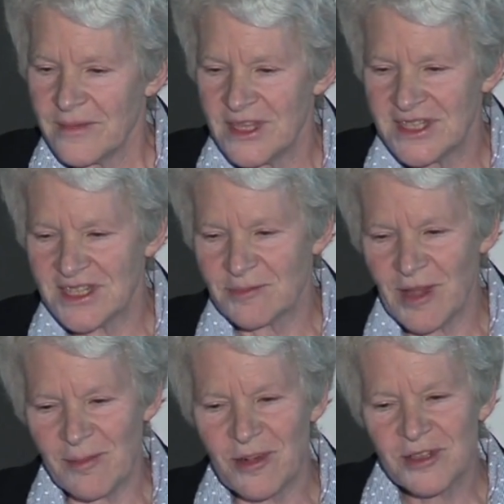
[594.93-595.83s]
This is
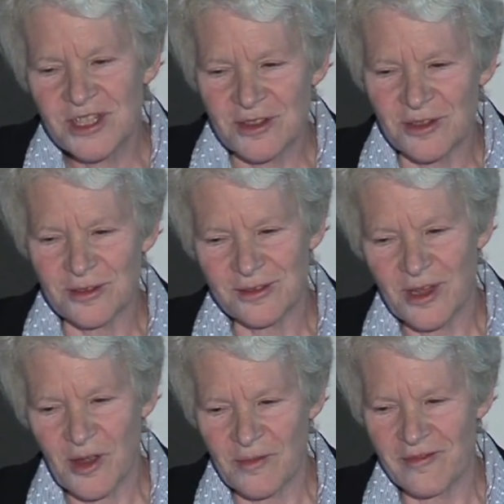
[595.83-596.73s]
my personal
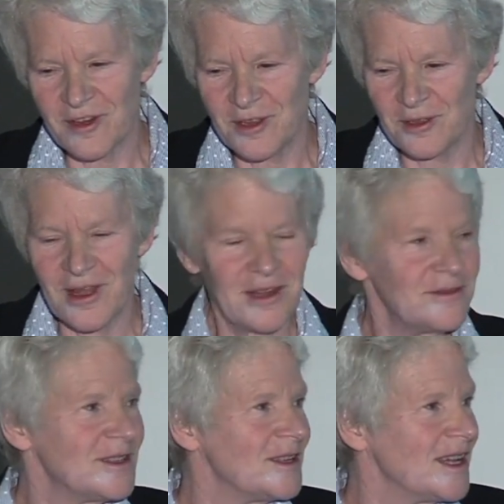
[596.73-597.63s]
hope for you out
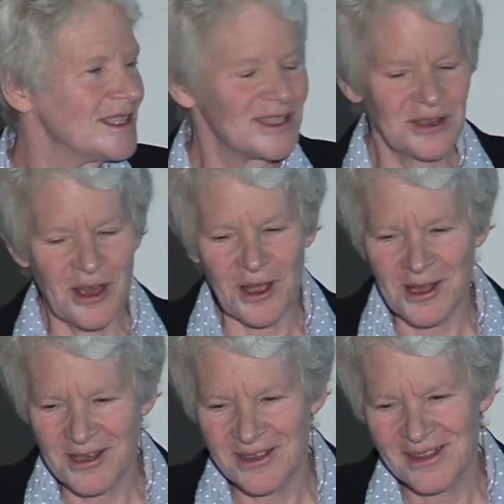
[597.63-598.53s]
of tonight's talk,
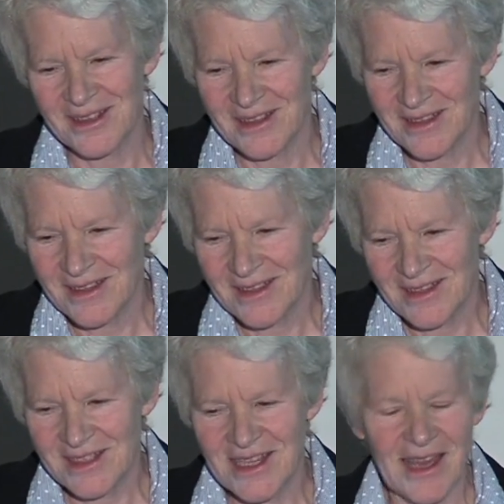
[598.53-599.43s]

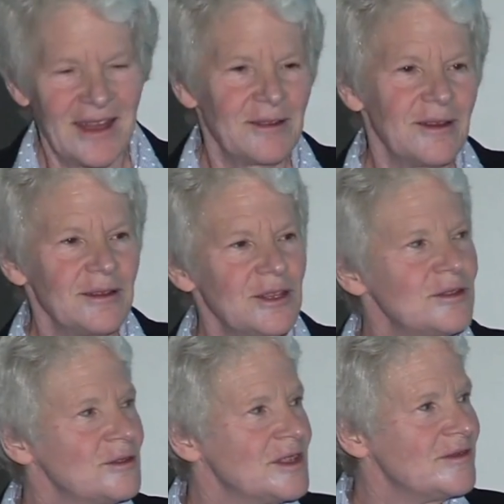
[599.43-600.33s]
is that
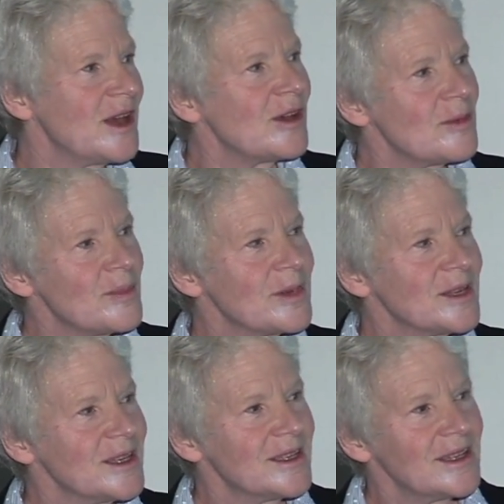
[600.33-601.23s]
you develop
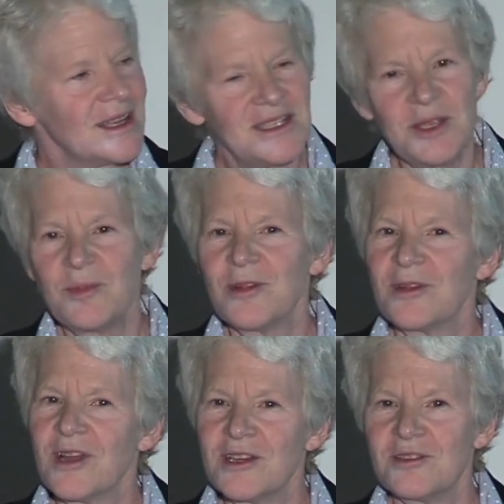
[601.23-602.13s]
a
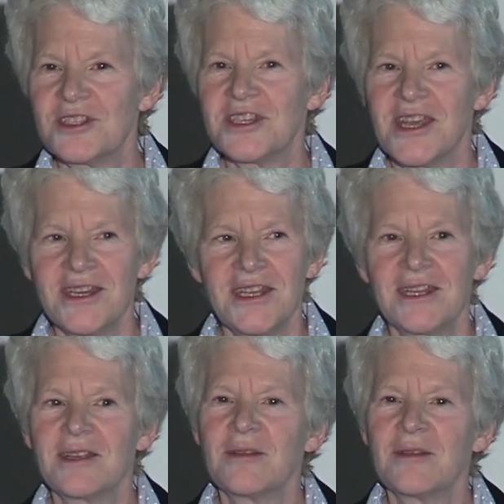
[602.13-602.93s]
deeper understanding and